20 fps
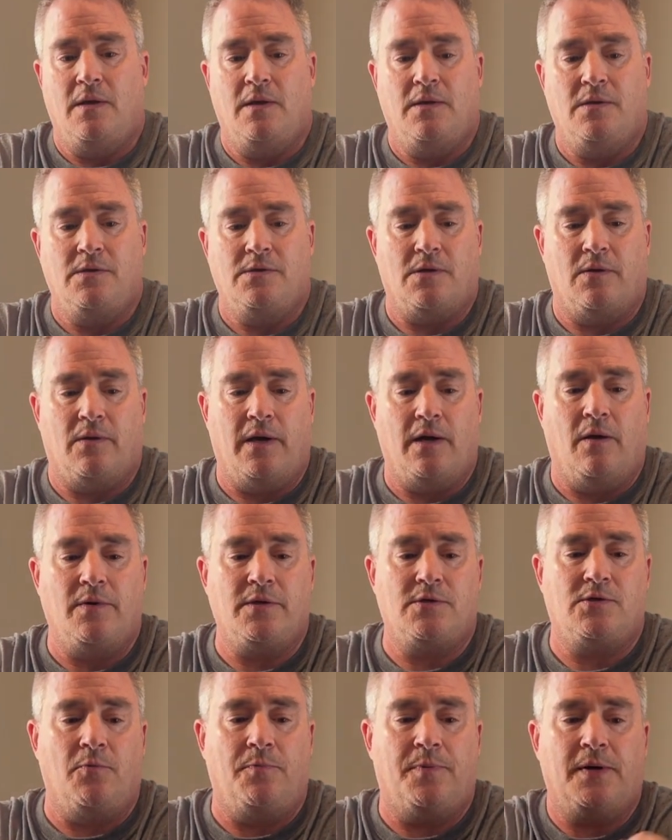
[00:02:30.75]
So I
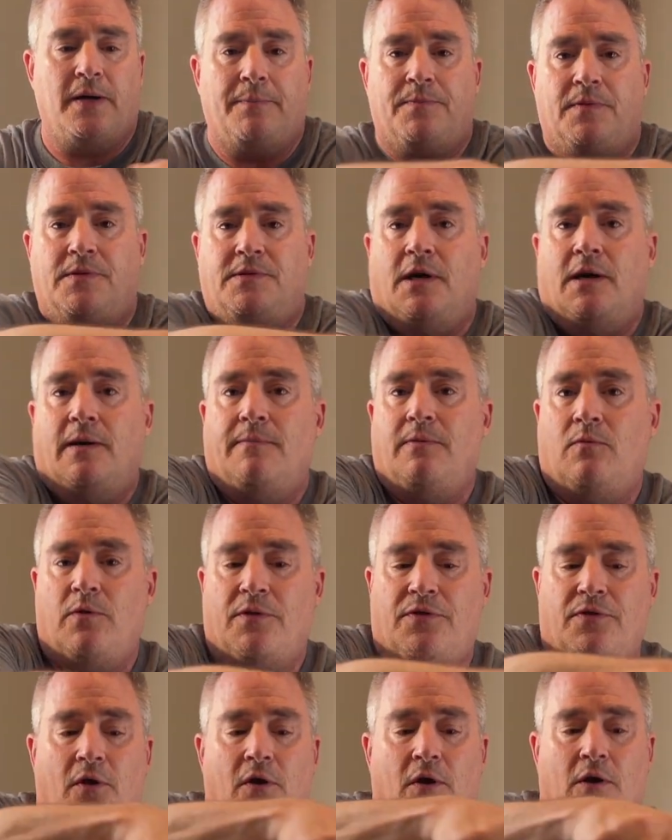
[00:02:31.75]
always open up the tub
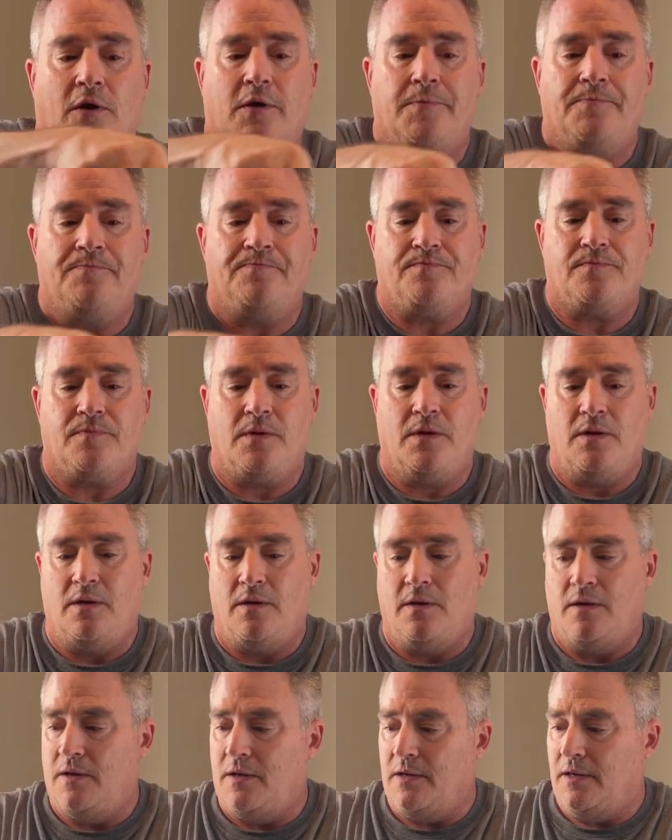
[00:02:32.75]
with a hook.
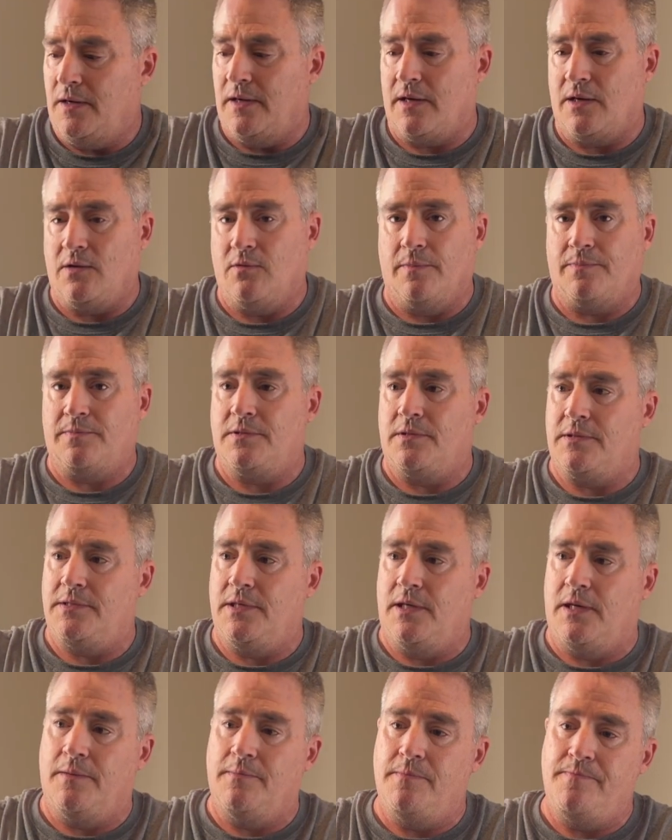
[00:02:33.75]
Kind of go up to the
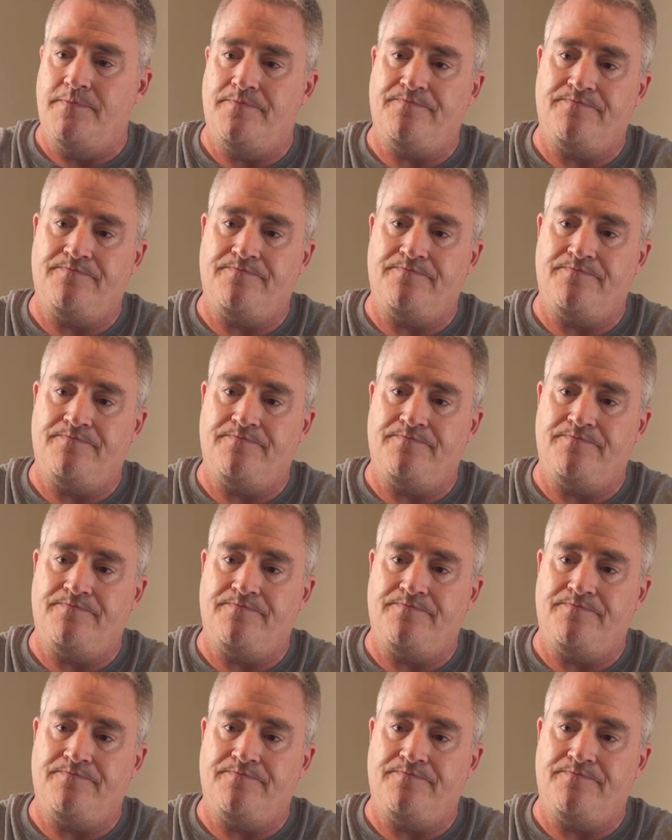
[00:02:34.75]
tub,